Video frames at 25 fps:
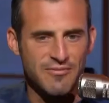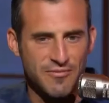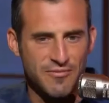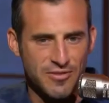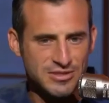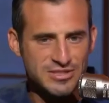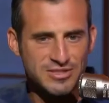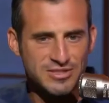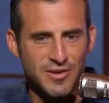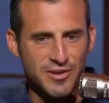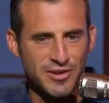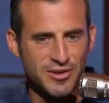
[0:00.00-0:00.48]

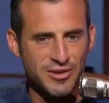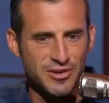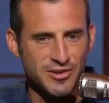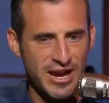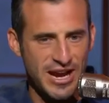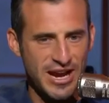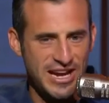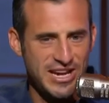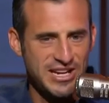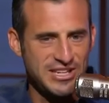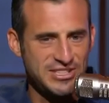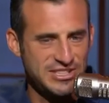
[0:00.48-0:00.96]
First of all, your
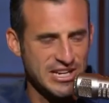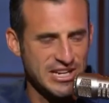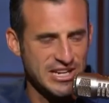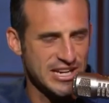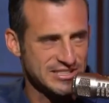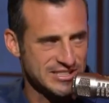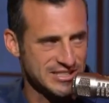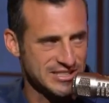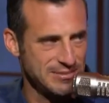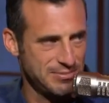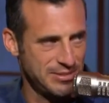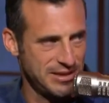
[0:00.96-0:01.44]
age
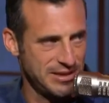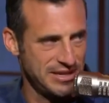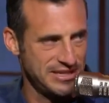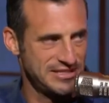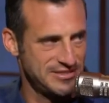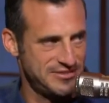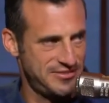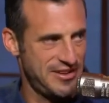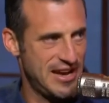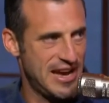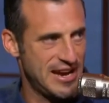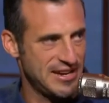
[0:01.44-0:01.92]
actually
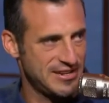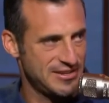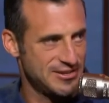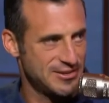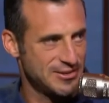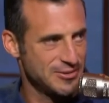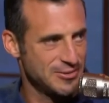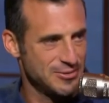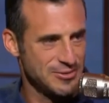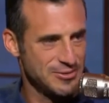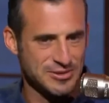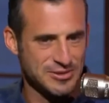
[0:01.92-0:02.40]
plays a
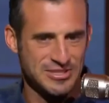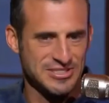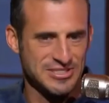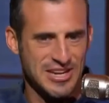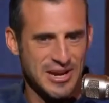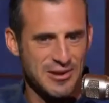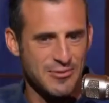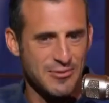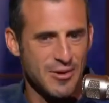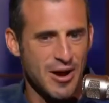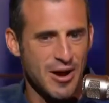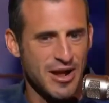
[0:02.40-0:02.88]
factor, which
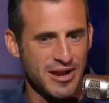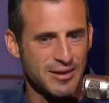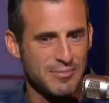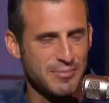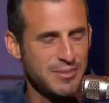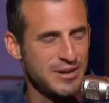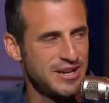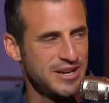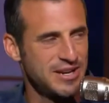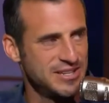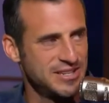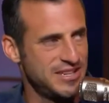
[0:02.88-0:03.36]
is
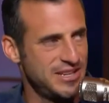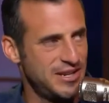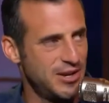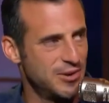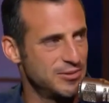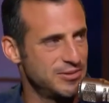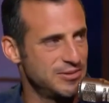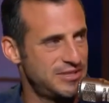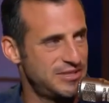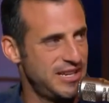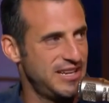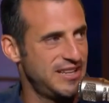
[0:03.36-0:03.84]
ironic because they
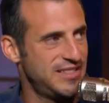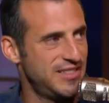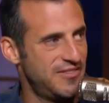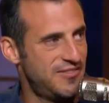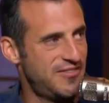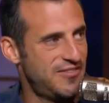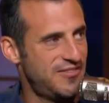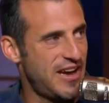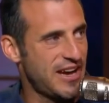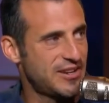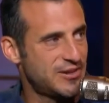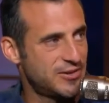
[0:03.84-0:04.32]
don't take
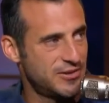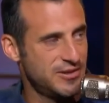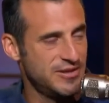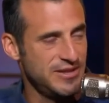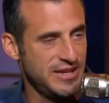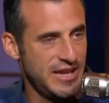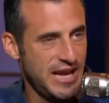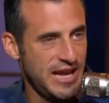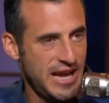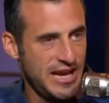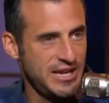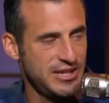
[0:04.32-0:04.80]
the factor
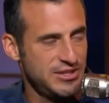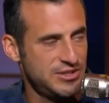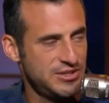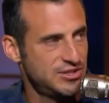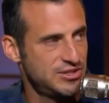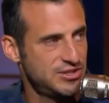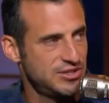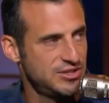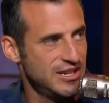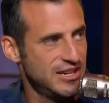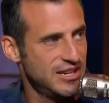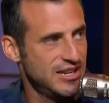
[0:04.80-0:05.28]
in the
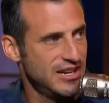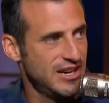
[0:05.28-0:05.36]
age